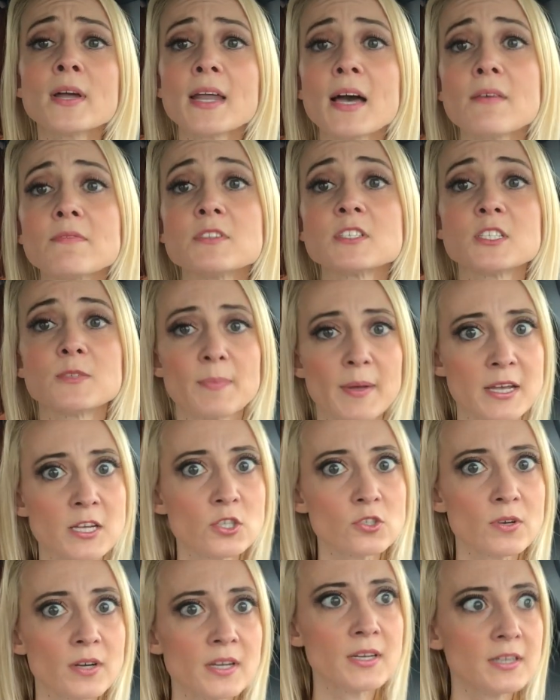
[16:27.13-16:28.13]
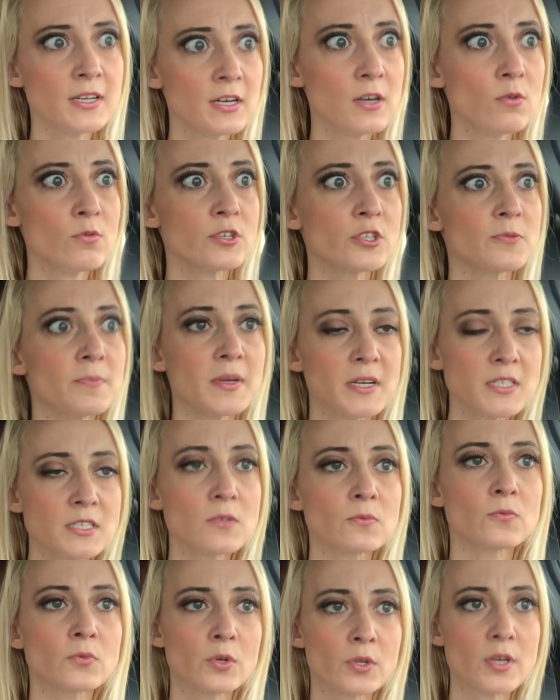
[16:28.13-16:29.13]
have a space right now, which makes
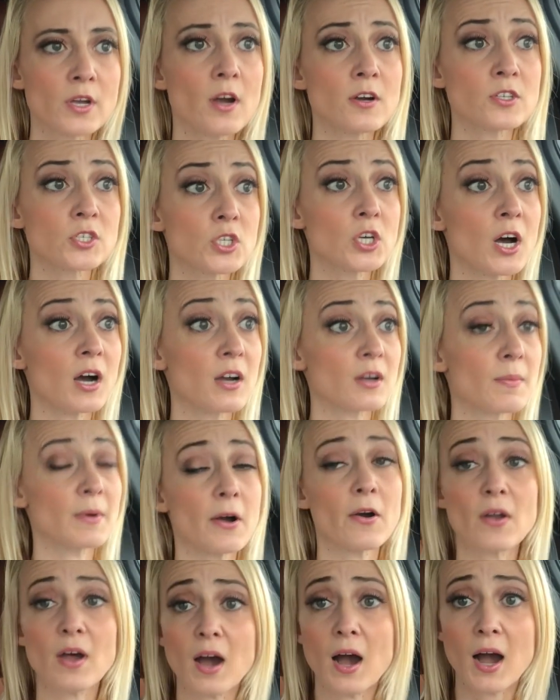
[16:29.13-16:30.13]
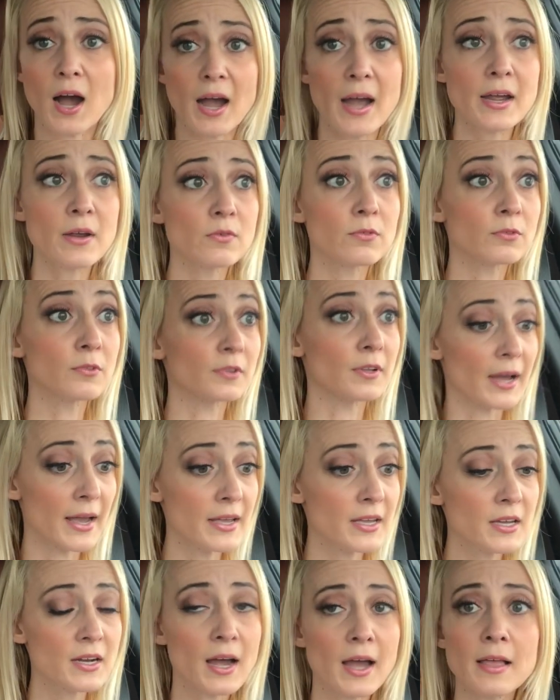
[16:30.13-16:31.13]
it really hard to talk about. I
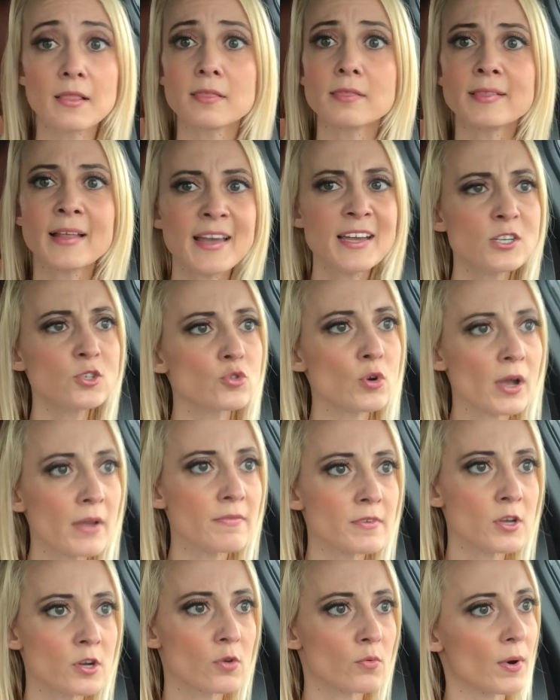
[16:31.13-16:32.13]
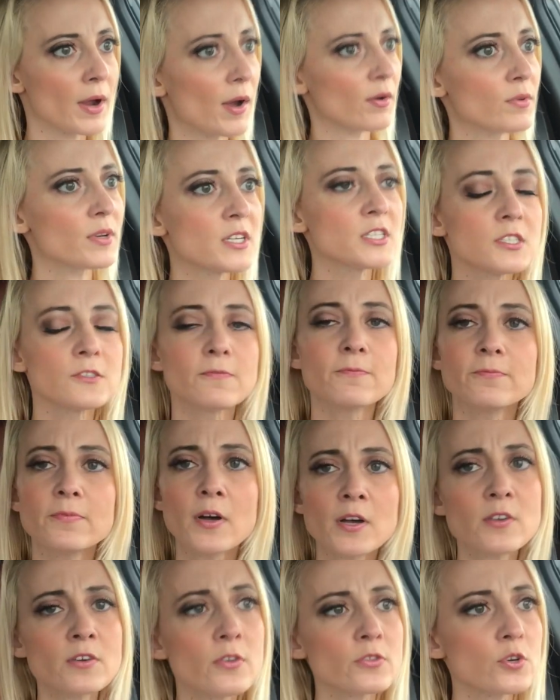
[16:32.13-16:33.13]
like it. I like driving it around. It's
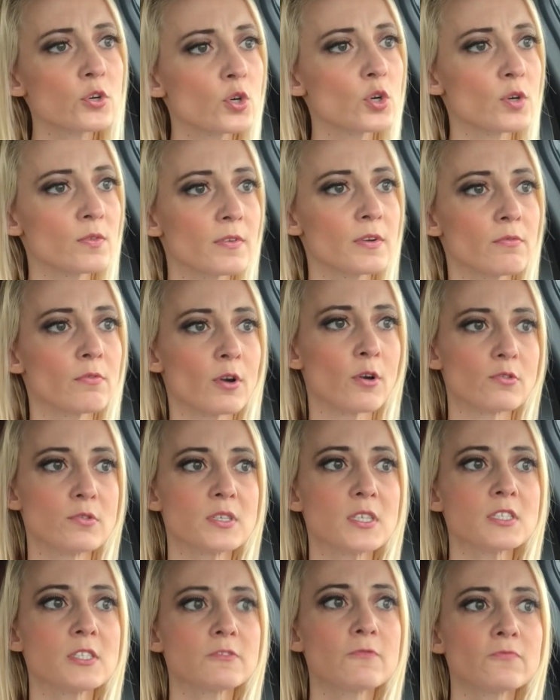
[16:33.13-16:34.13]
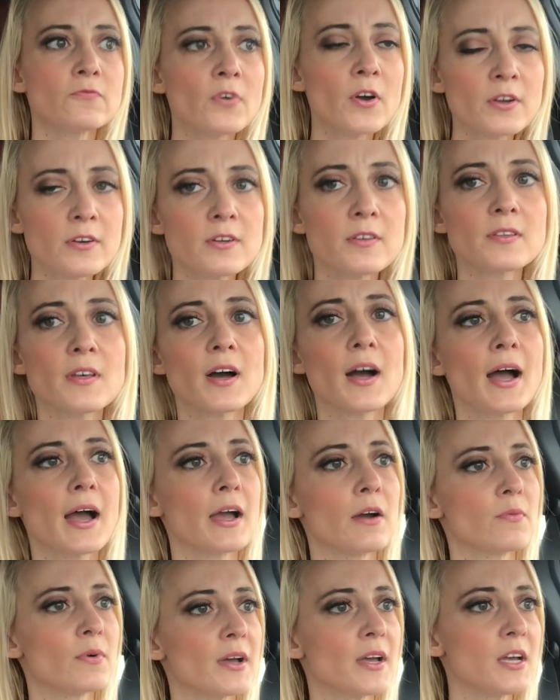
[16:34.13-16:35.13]
fun on the curvy roads. It's fun on the
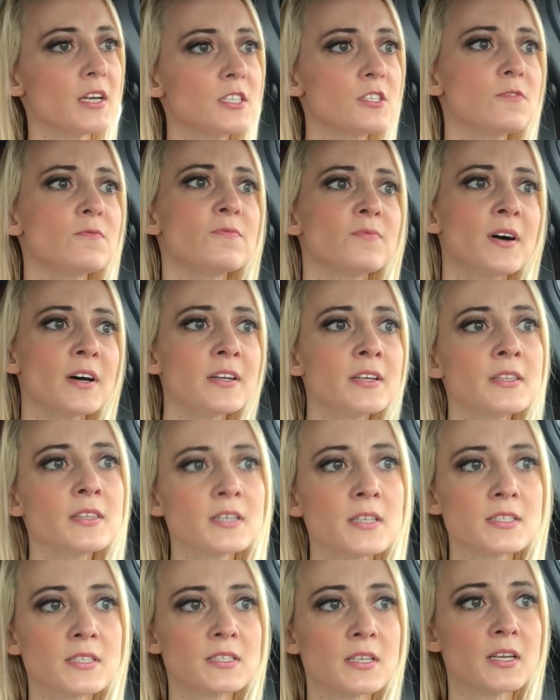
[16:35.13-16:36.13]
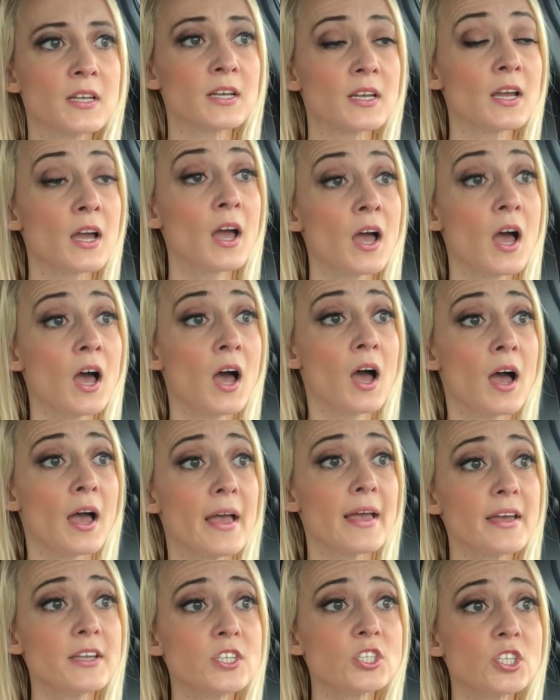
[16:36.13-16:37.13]
highway. It's fun in the city.
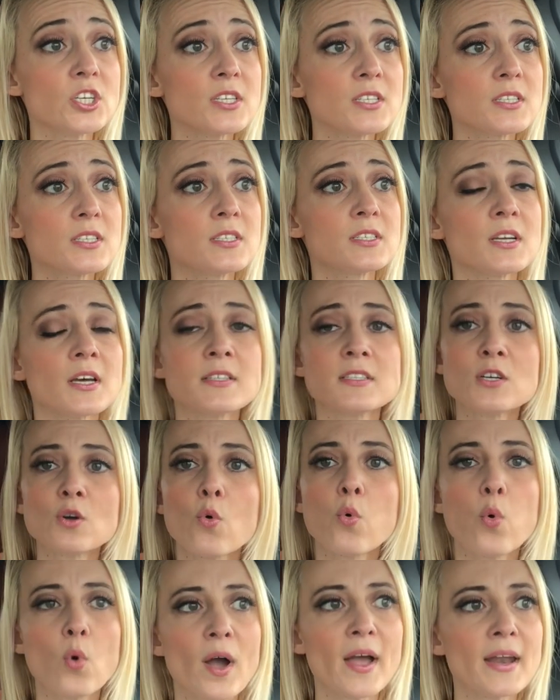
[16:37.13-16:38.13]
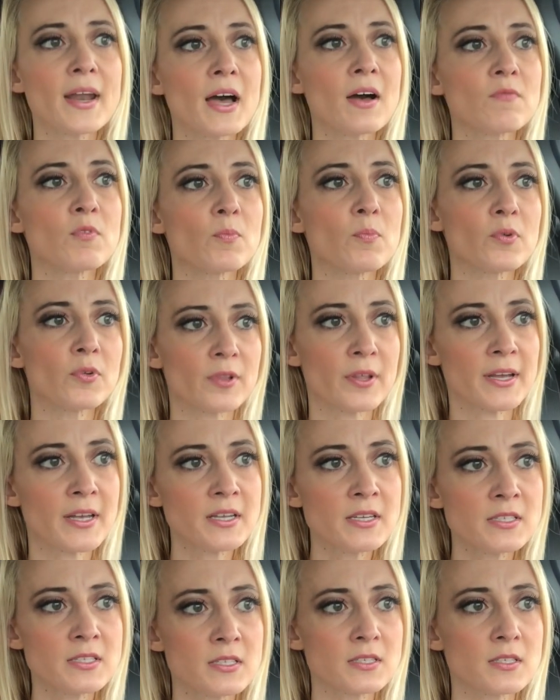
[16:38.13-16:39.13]
It just doesn't quite have a
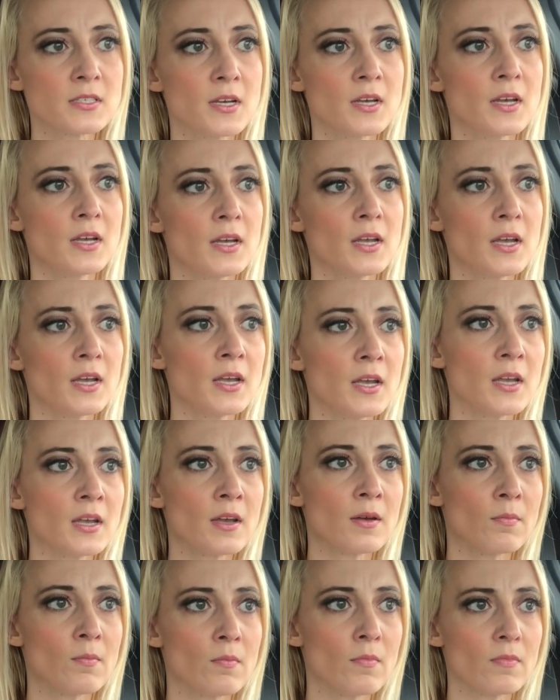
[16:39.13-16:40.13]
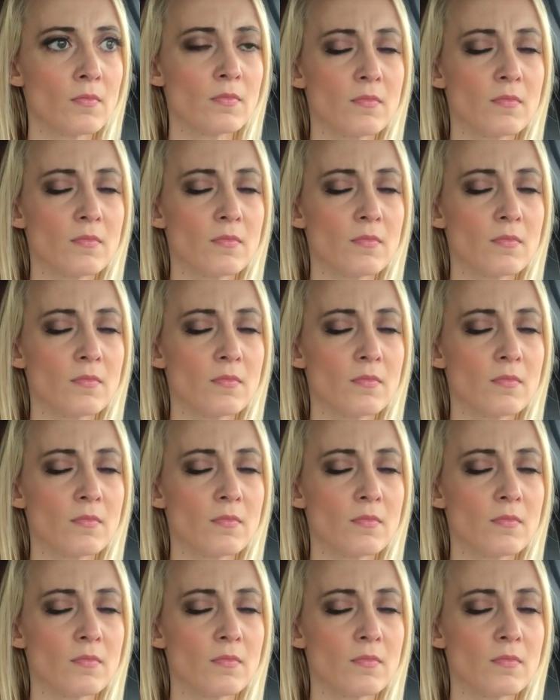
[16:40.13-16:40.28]
place in